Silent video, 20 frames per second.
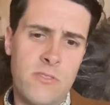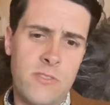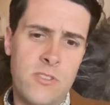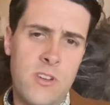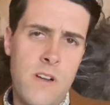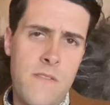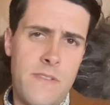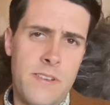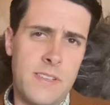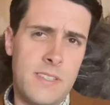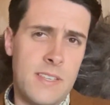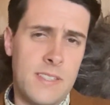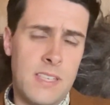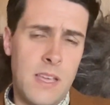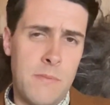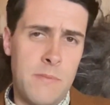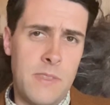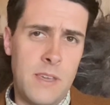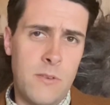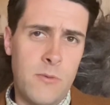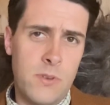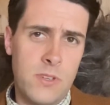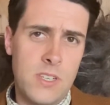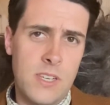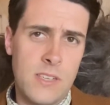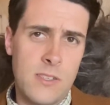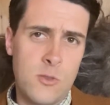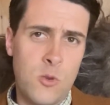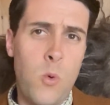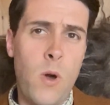service is something which
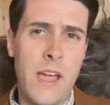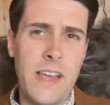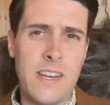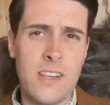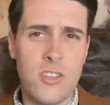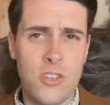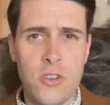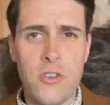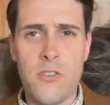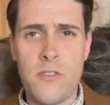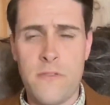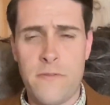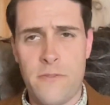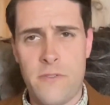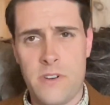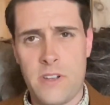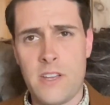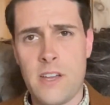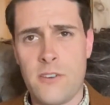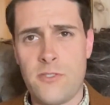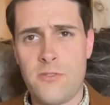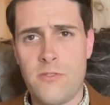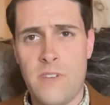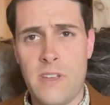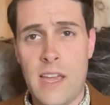is quite good for a country,